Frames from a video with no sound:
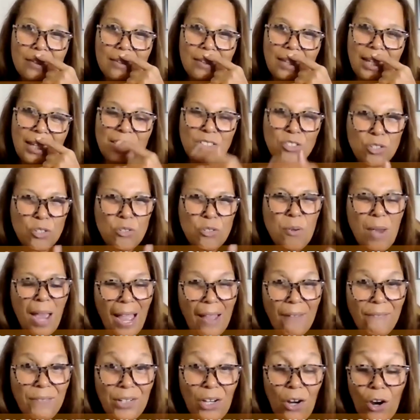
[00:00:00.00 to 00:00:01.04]
Like, do you
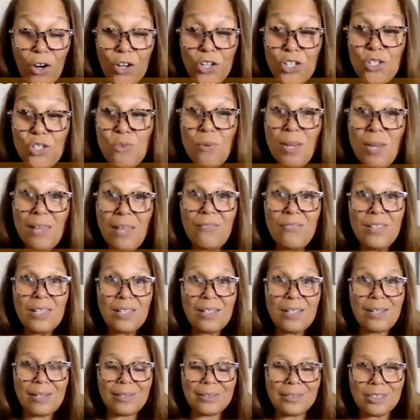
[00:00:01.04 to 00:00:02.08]
have it? Are you in the
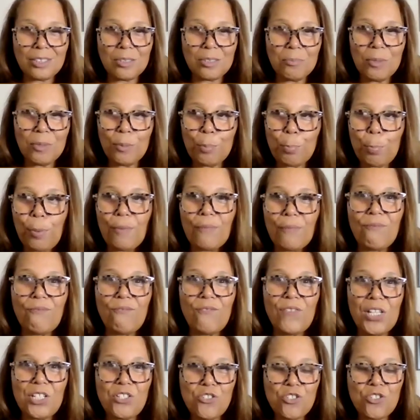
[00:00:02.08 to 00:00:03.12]
customer
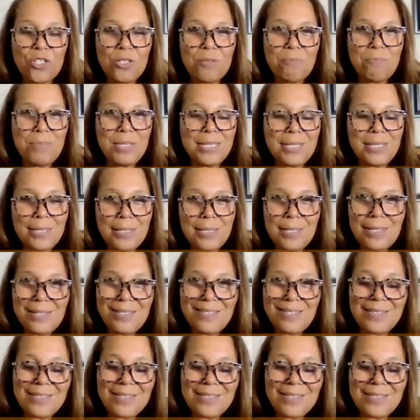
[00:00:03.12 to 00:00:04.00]
prevention business?